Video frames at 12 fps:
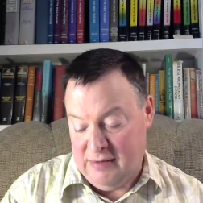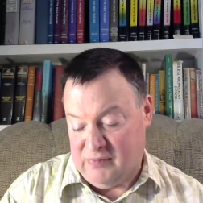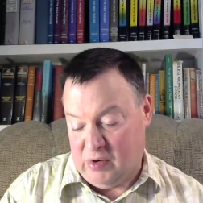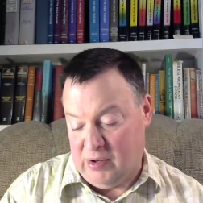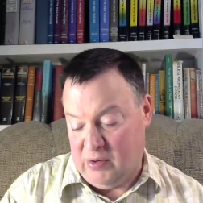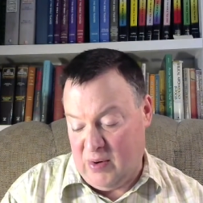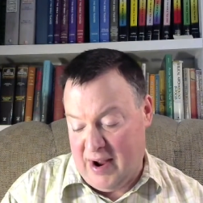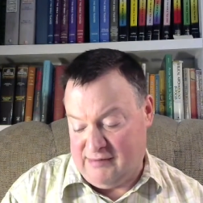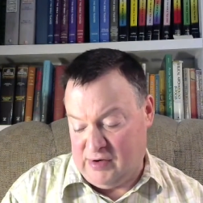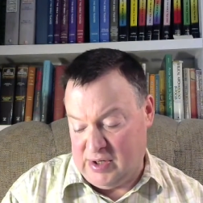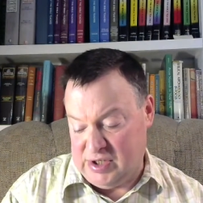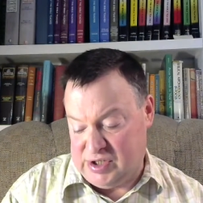For
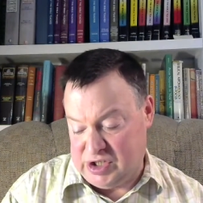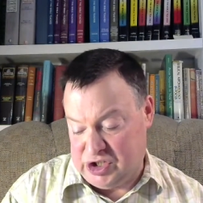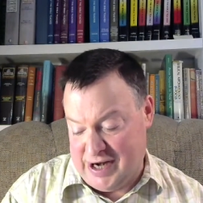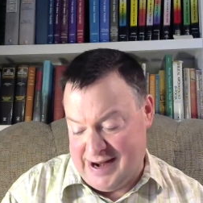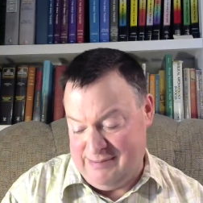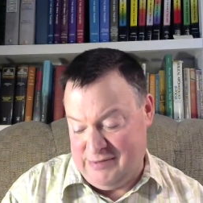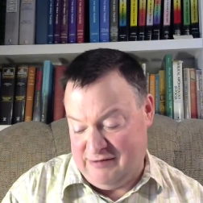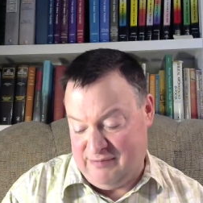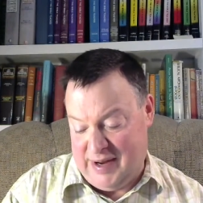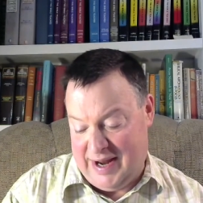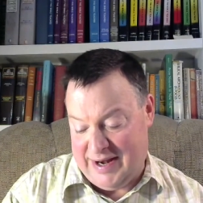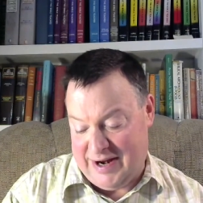whoever is ashamed of
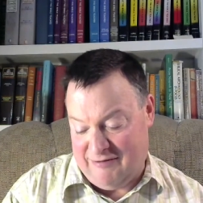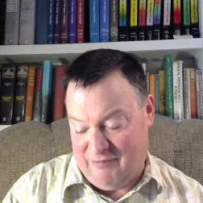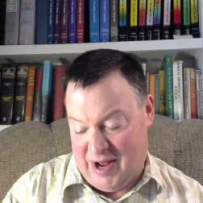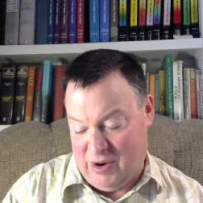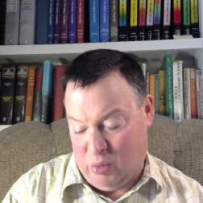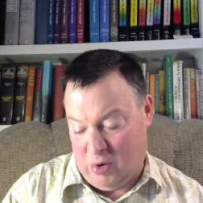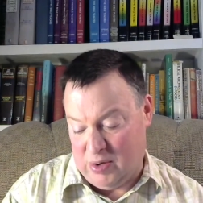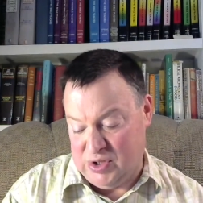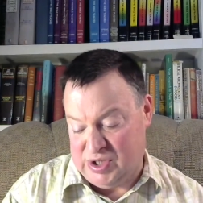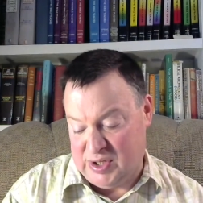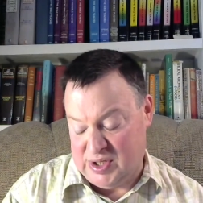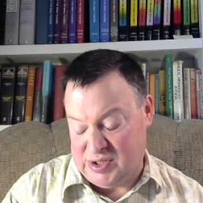me and of my
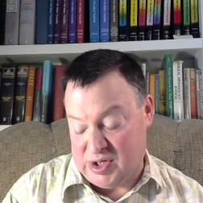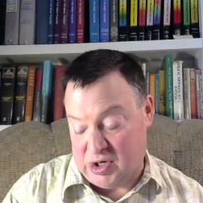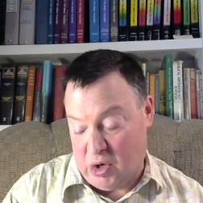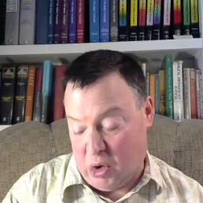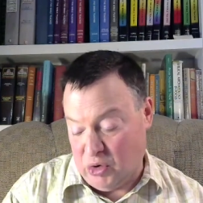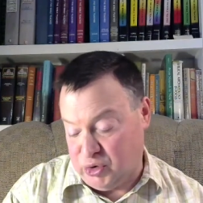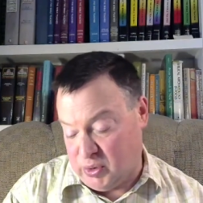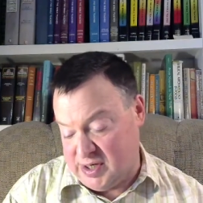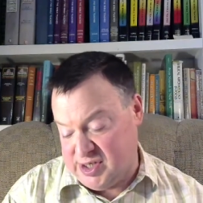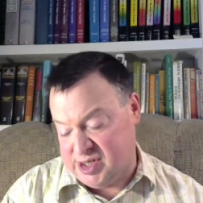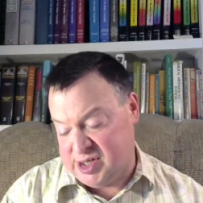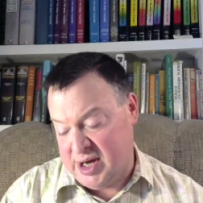words in this
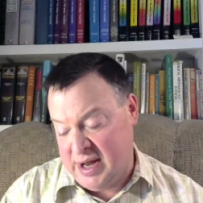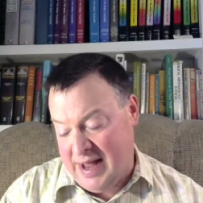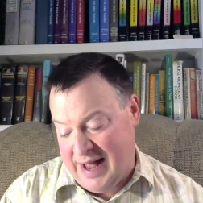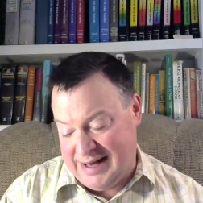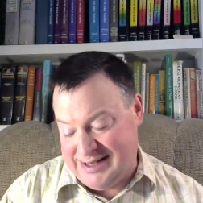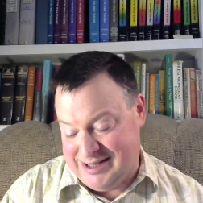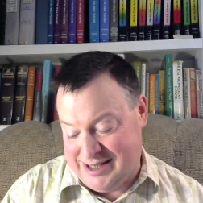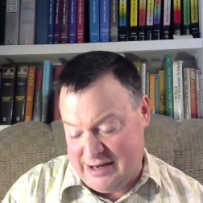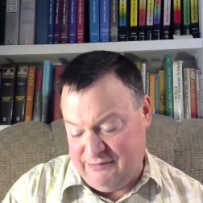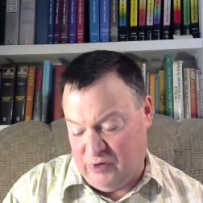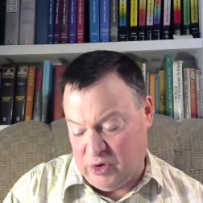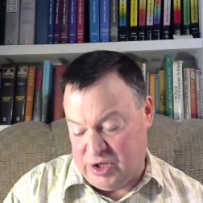adulterous and
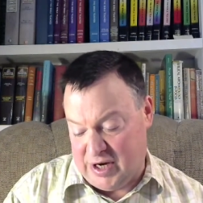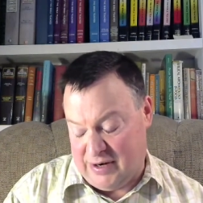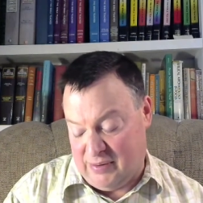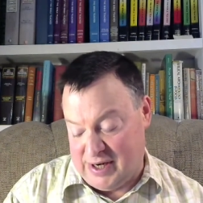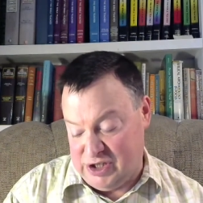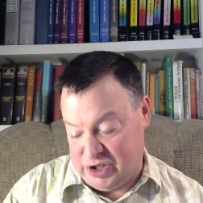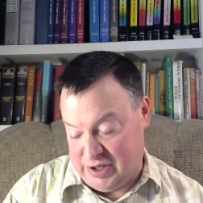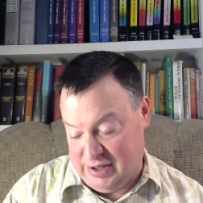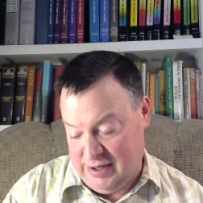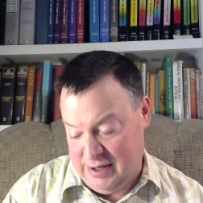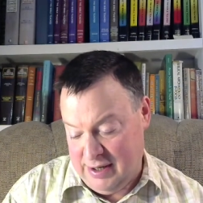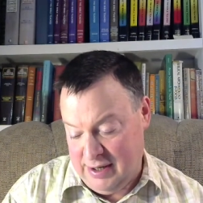sinful
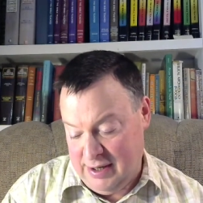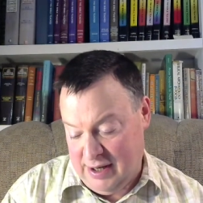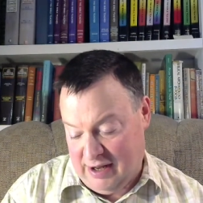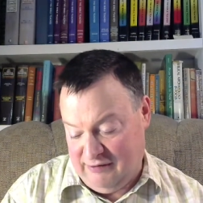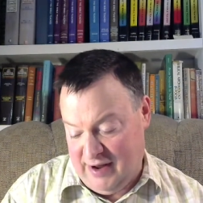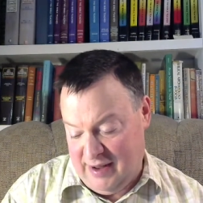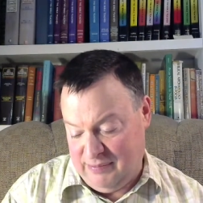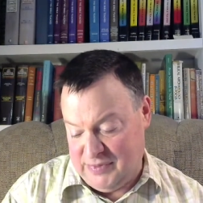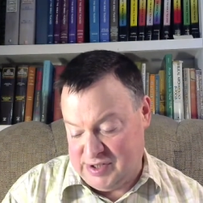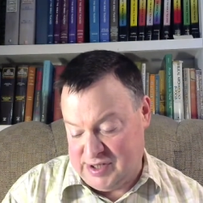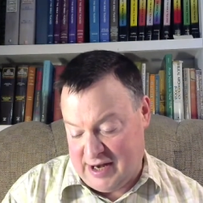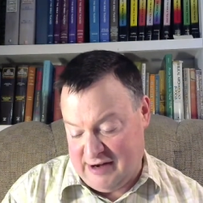generation, of him
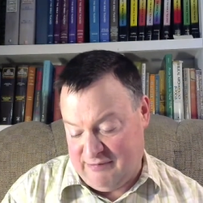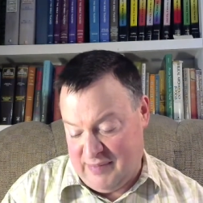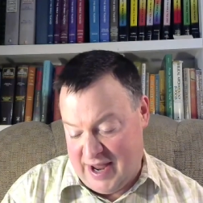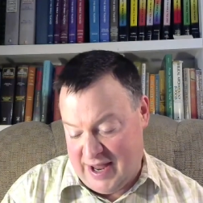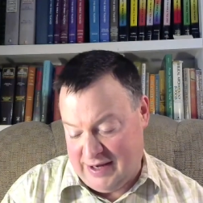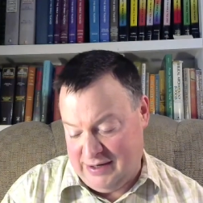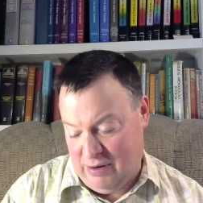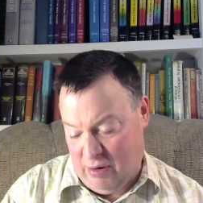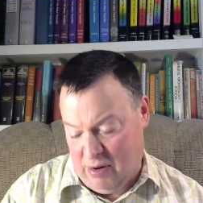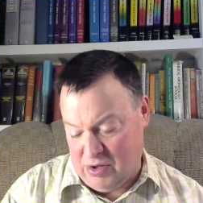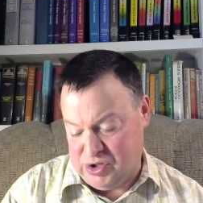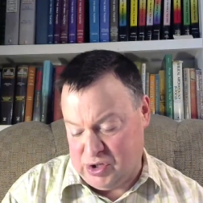the Son of Man
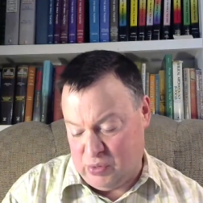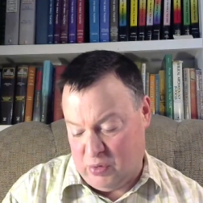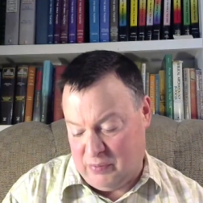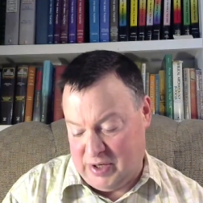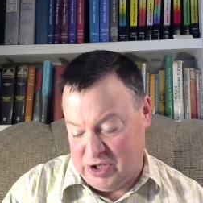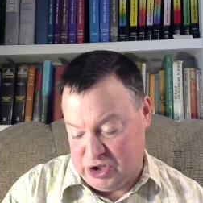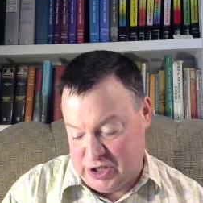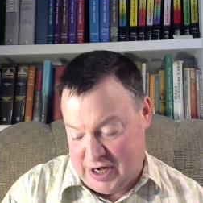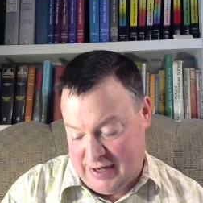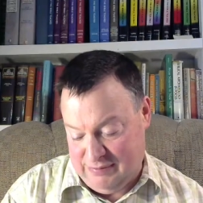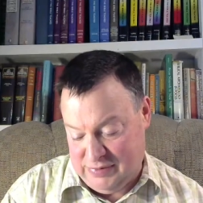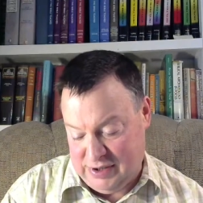also will be
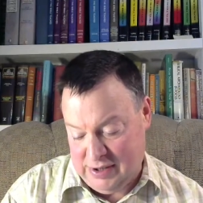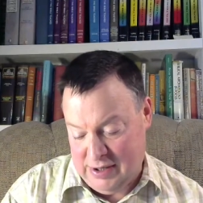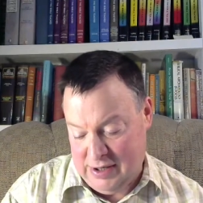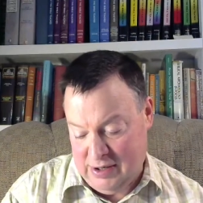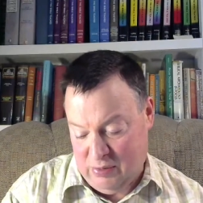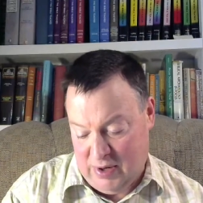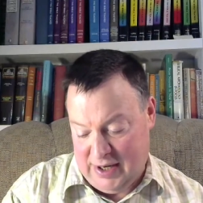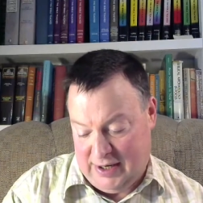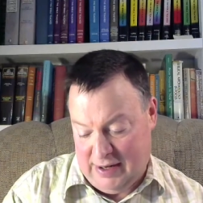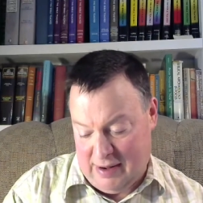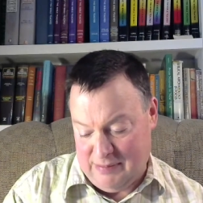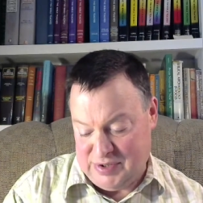ashamed when he
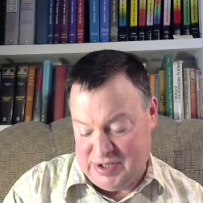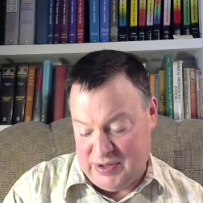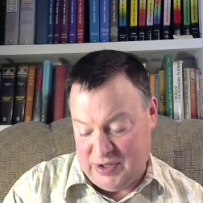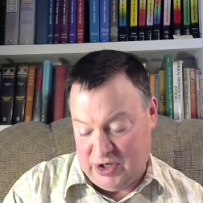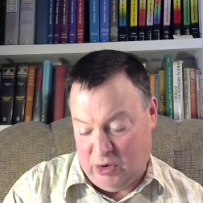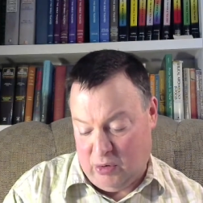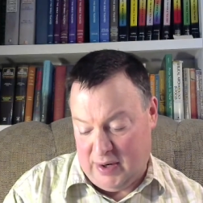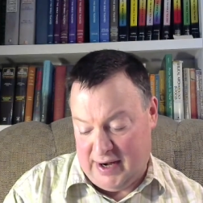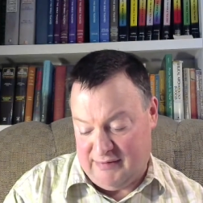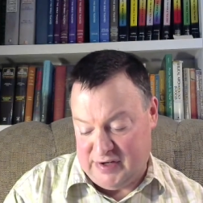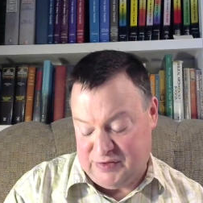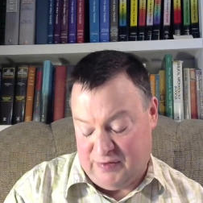comes in the glory
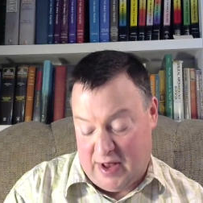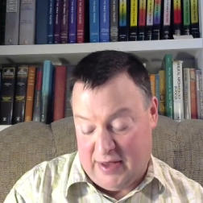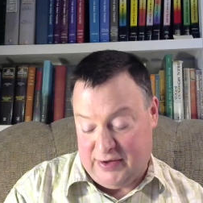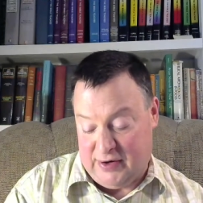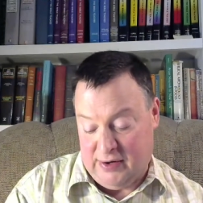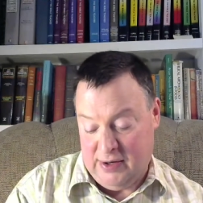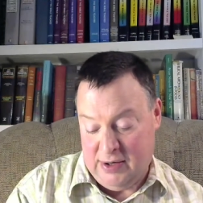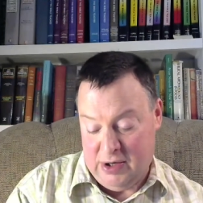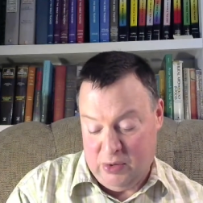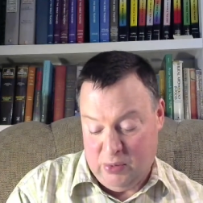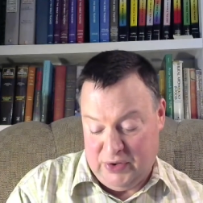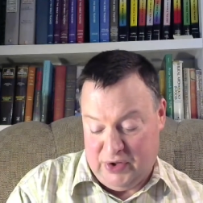of his Father
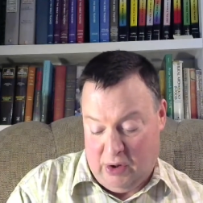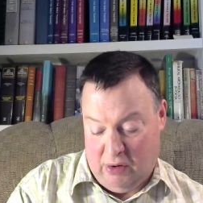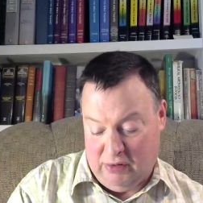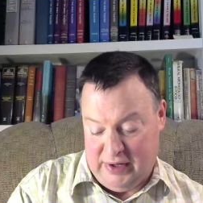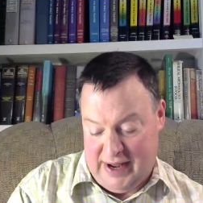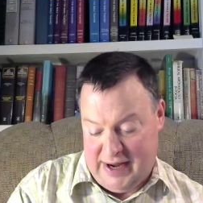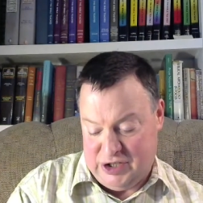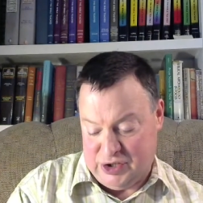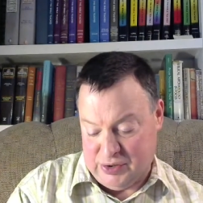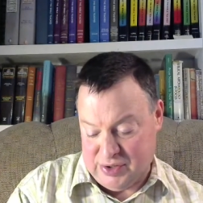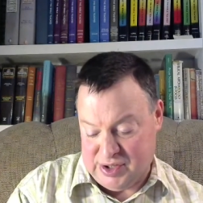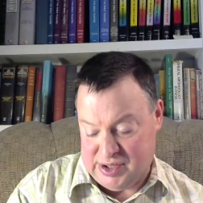with the holy
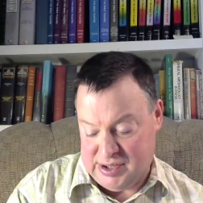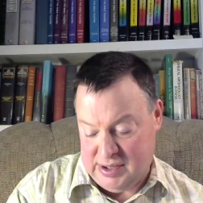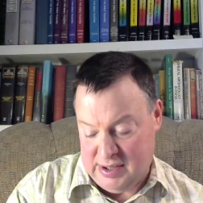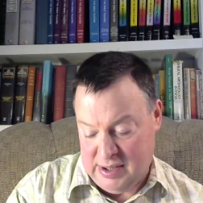angels.